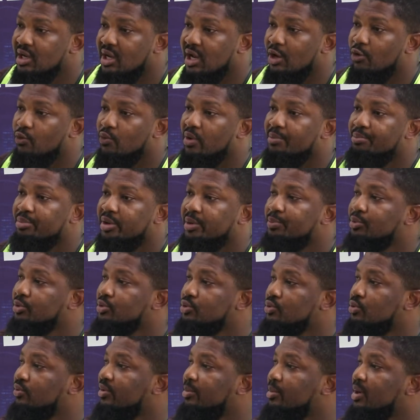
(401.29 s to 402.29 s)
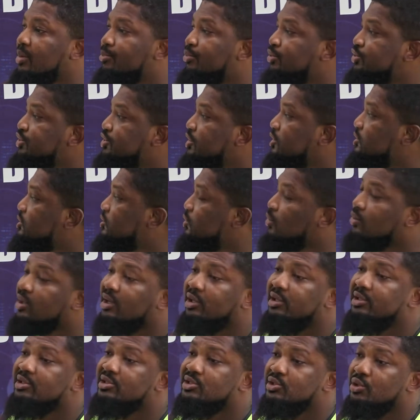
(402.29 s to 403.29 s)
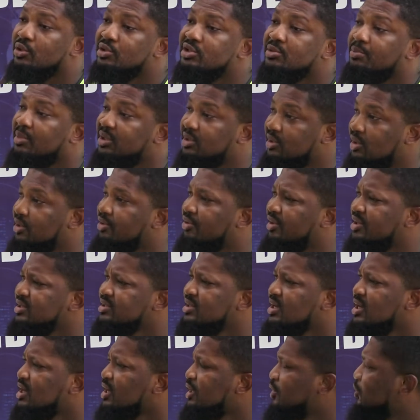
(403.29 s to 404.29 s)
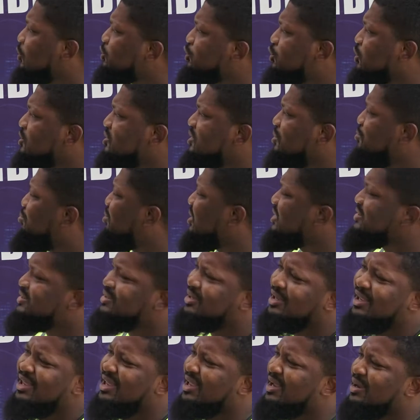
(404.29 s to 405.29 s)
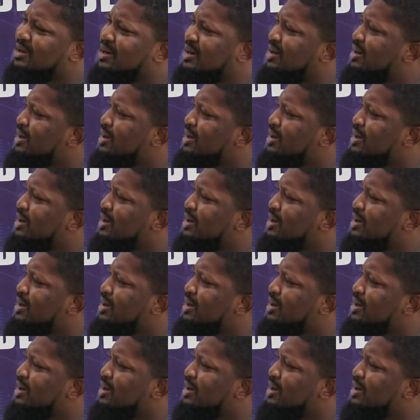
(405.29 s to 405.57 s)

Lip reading: and we want people to appreciate locally sourced materials, not just the basic